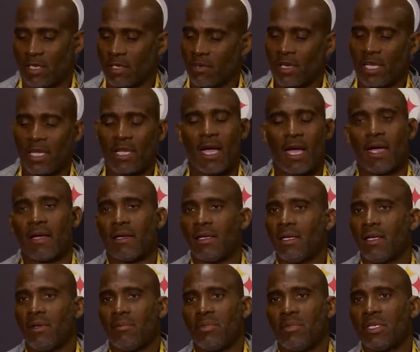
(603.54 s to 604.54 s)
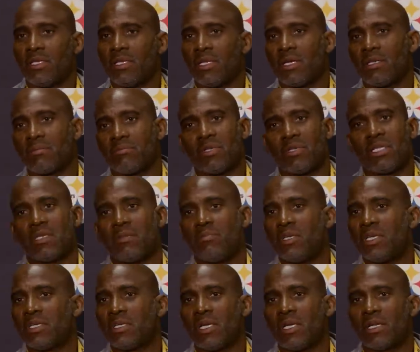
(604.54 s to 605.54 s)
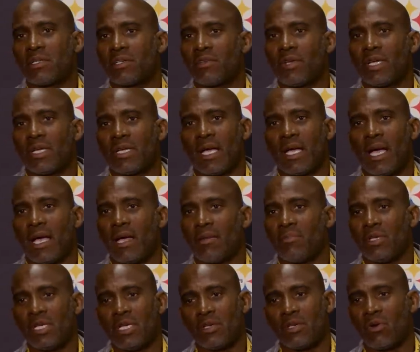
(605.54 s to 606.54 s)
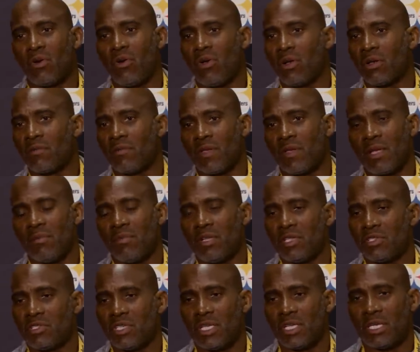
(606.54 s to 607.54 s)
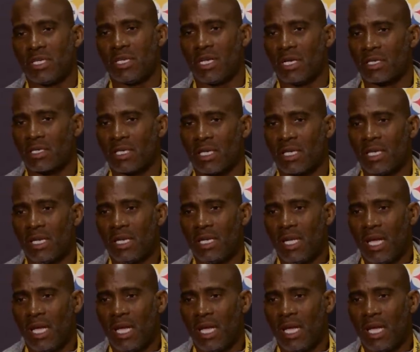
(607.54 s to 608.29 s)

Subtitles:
Great guy. Bill Nunn, great guy. Being in the Hall of Fame this year, inducted.